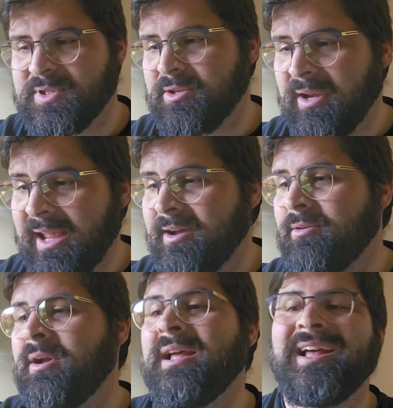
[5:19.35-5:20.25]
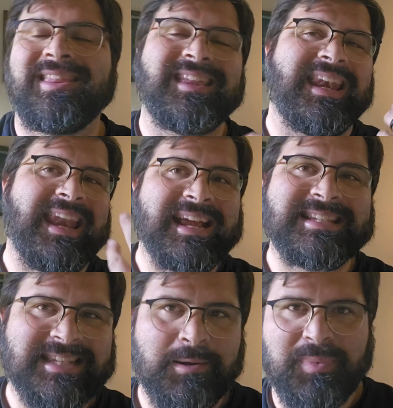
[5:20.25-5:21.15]
So now the
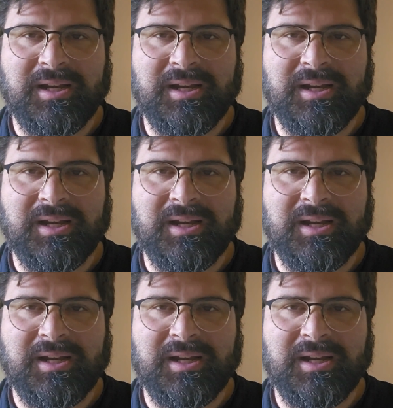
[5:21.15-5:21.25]
next step